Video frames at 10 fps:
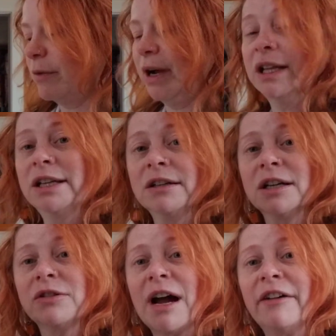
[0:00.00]
my Lyra
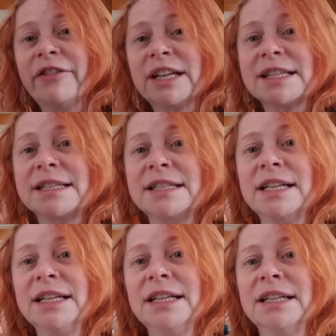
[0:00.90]
graphite
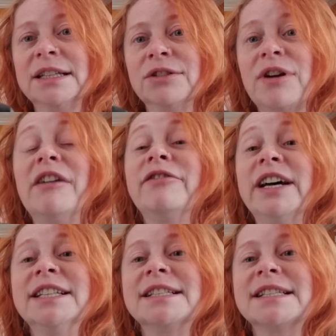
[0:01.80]
stick,
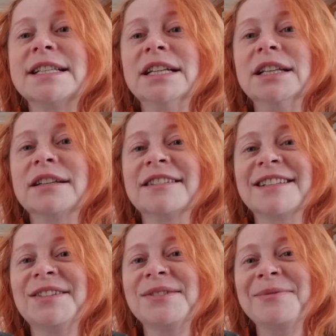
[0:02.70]

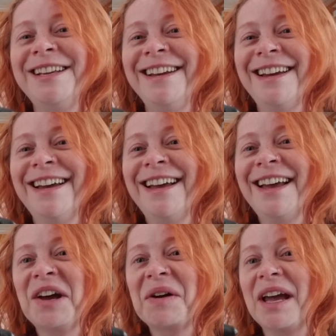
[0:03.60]
excuse me.
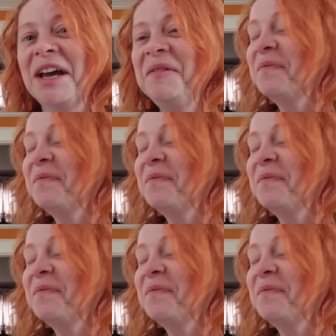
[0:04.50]
Okay.